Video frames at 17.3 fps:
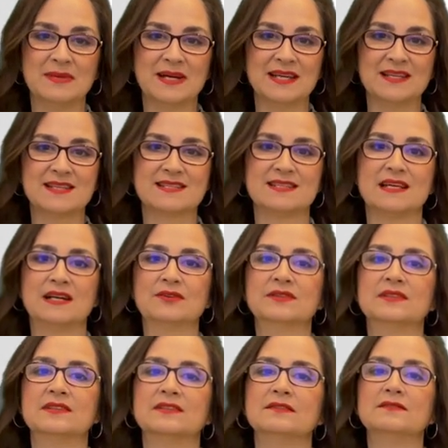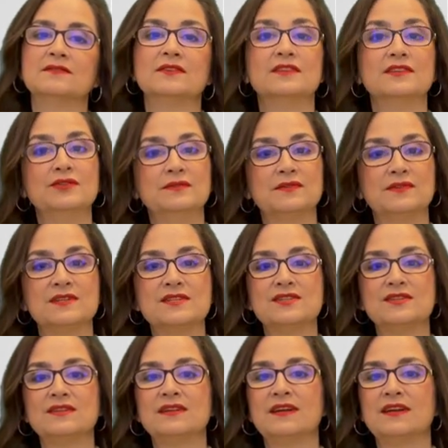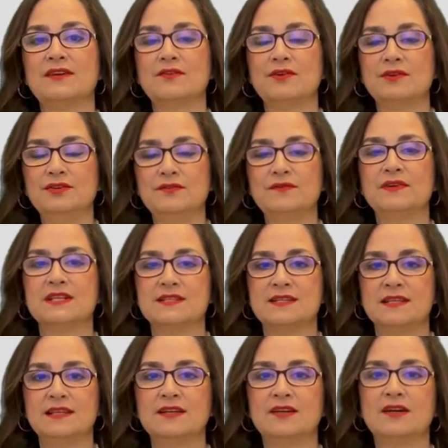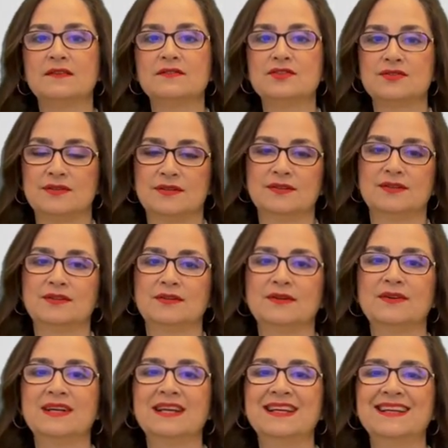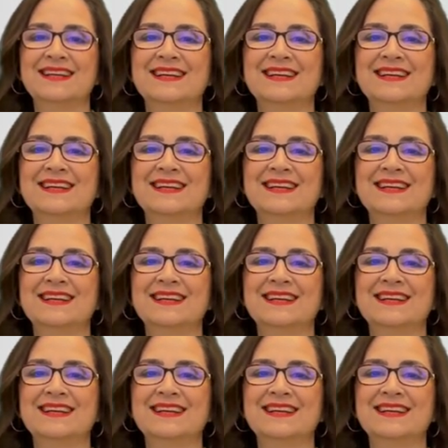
Mike Salter from the University of Toronto,